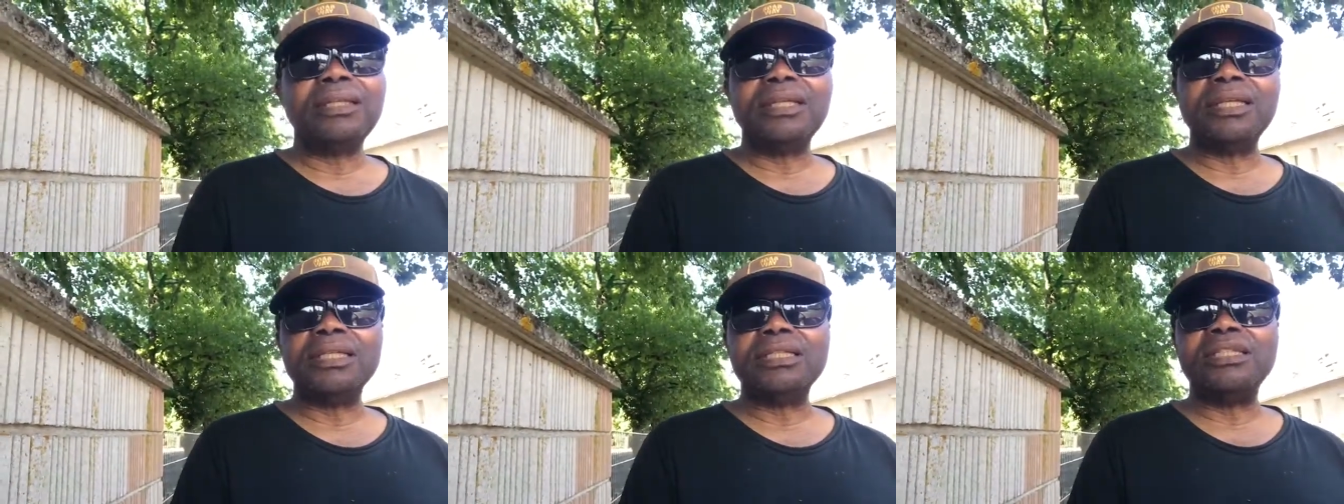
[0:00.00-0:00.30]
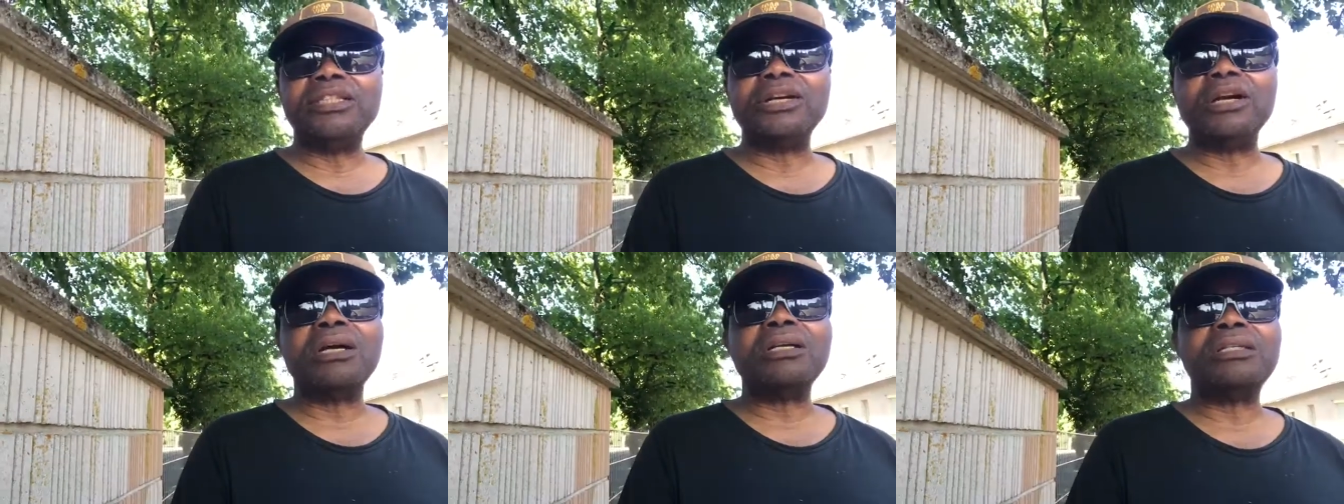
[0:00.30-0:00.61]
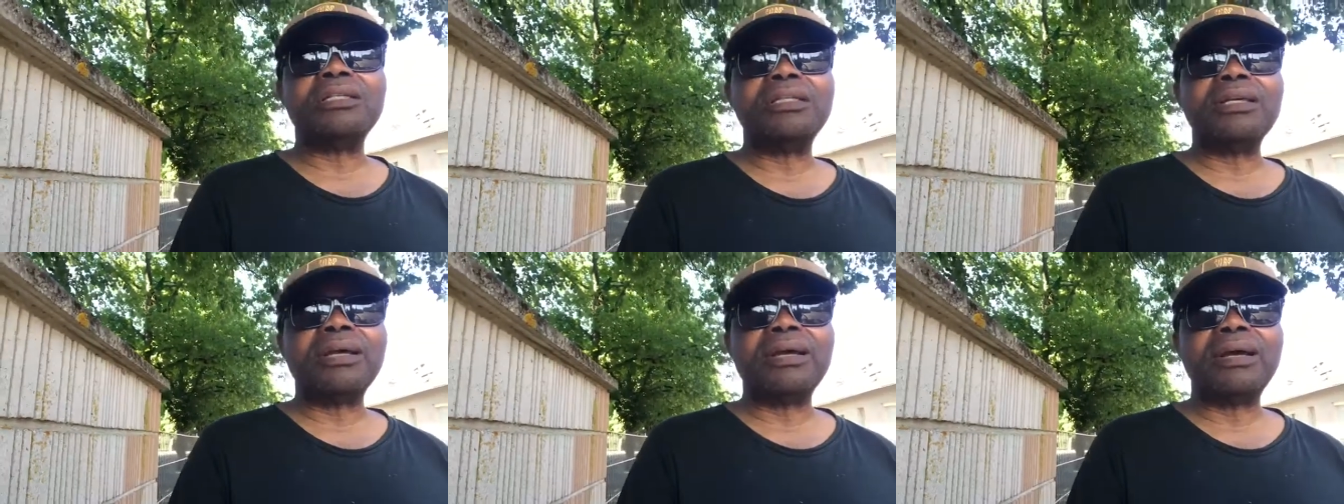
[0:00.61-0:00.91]
It's
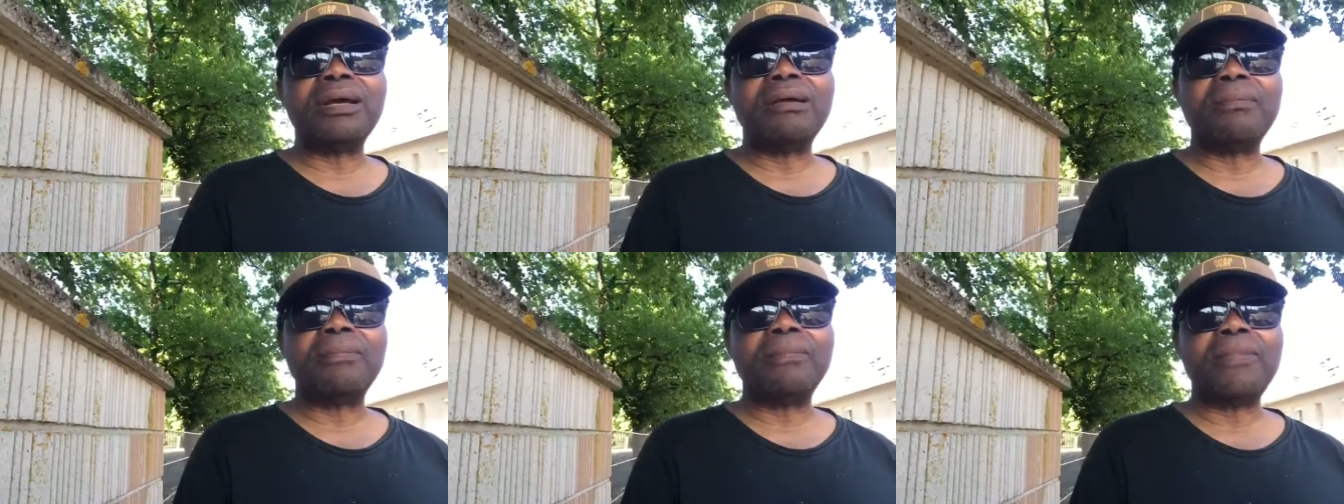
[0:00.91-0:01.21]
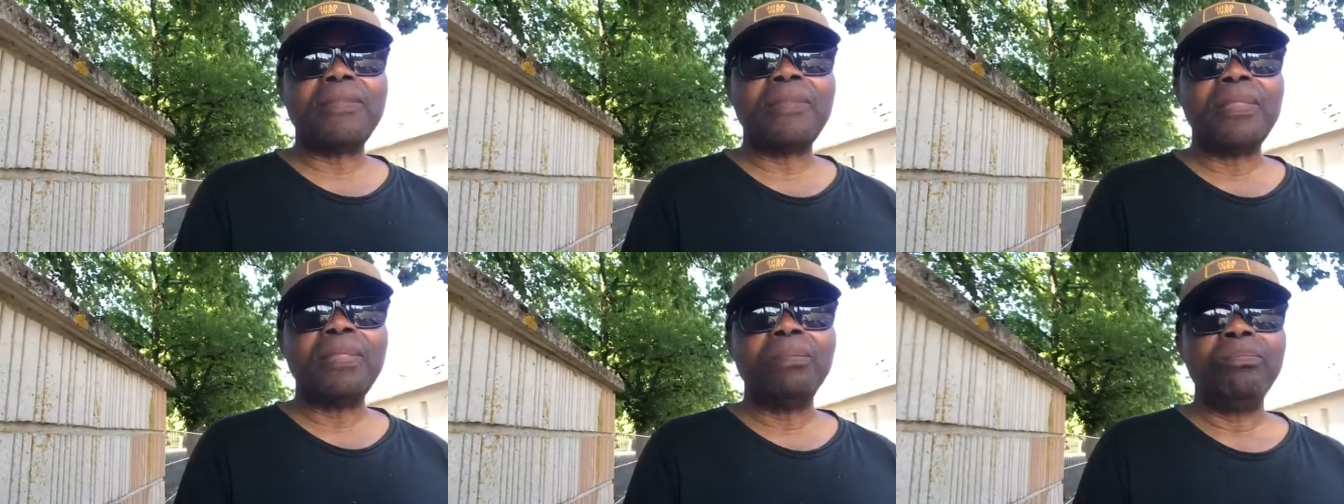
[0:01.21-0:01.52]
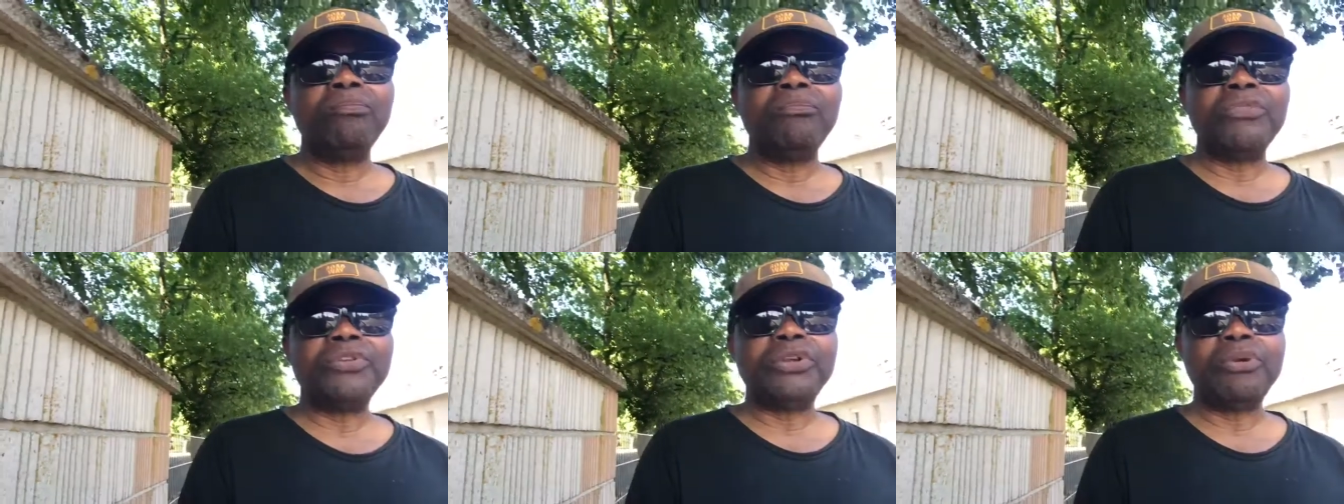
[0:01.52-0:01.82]
just um,
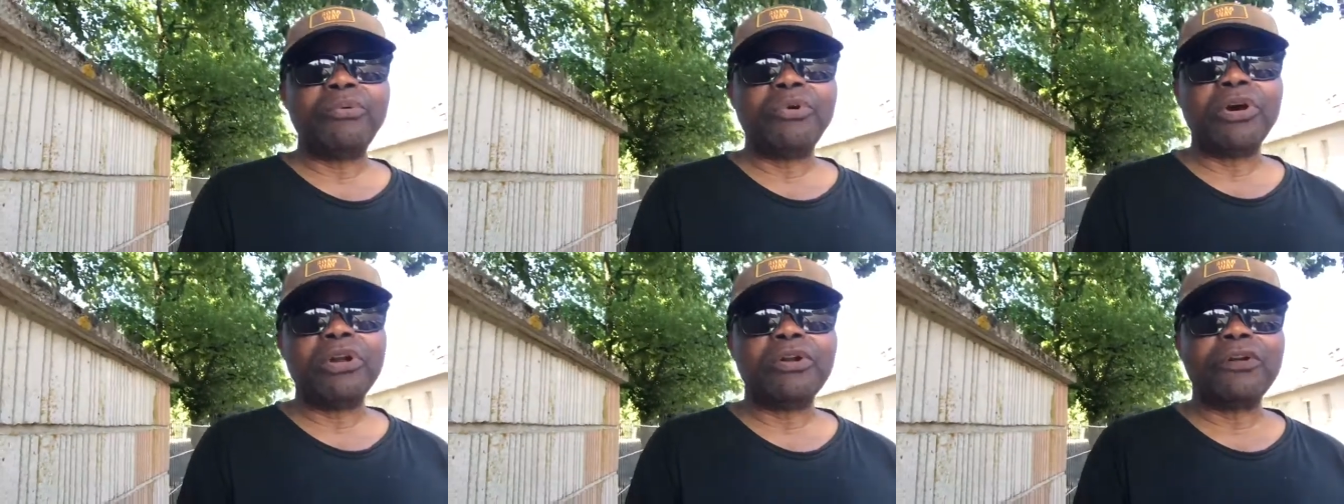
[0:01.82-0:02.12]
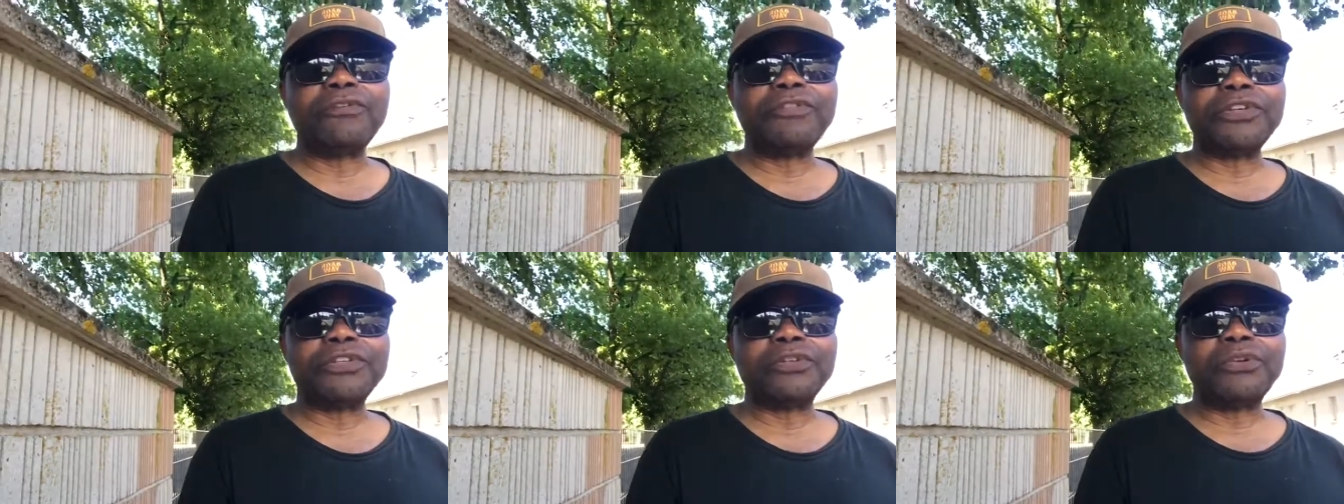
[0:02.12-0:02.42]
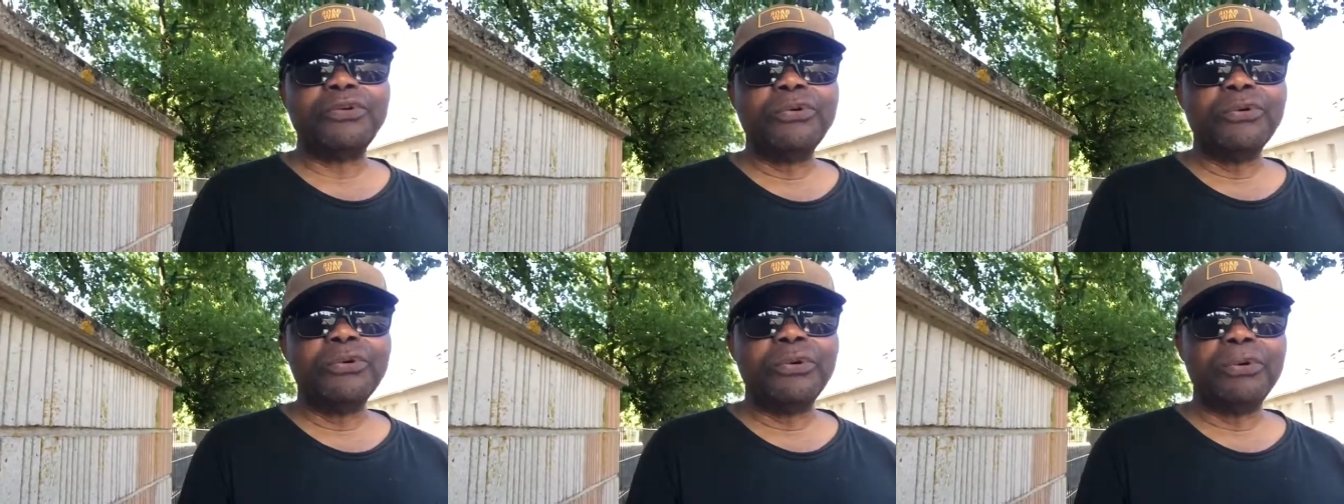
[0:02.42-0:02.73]
the wall of a
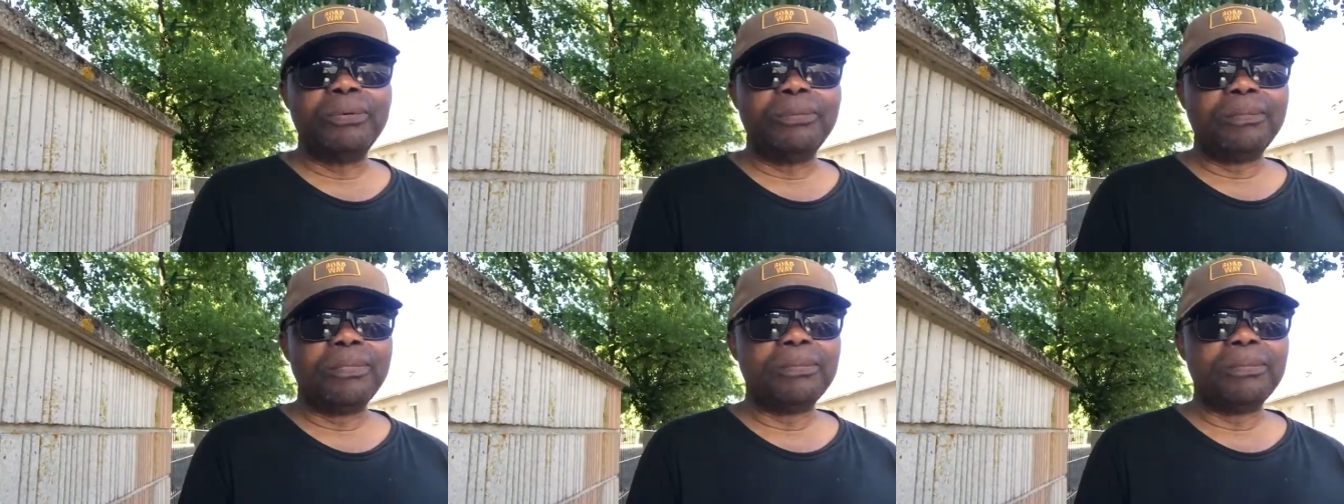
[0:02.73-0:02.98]
school.